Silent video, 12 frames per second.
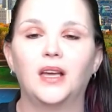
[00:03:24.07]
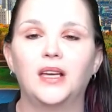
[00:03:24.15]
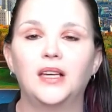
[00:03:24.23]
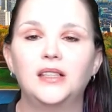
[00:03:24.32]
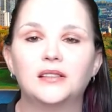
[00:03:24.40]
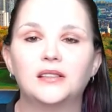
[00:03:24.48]

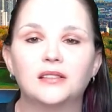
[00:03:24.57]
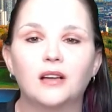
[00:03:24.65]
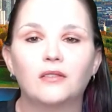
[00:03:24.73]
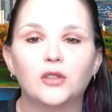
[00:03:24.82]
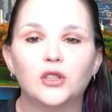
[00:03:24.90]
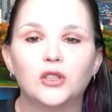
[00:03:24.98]
He
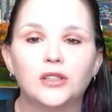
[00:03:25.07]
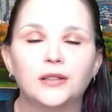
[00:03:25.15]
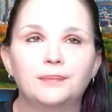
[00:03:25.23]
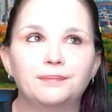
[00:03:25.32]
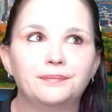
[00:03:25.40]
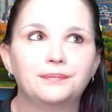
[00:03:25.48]
discovered
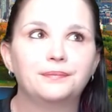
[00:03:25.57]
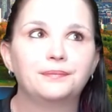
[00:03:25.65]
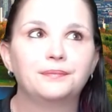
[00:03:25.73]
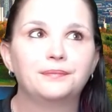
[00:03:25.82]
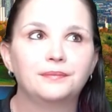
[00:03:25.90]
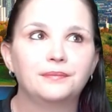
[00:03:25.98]

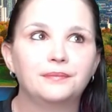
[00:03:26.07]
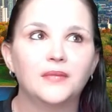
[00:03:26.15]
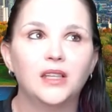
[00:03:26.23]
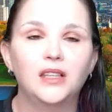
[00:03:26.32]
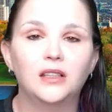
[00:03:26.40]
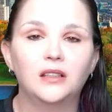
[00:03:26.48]

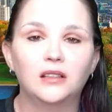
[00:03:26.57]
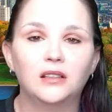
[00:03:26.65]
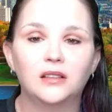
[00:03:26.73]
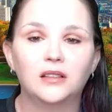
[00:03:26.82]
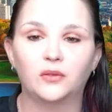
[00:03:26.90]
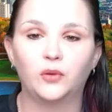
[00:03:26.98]
in
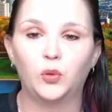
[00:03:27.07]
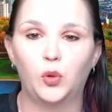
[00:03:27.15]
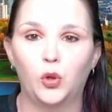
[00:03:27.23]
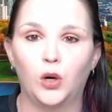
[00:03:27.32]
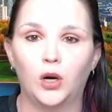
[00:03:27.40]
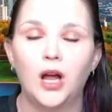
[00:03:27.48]
the Civil
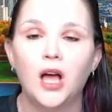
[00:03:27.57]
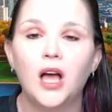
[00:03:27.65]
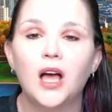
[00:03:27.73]
War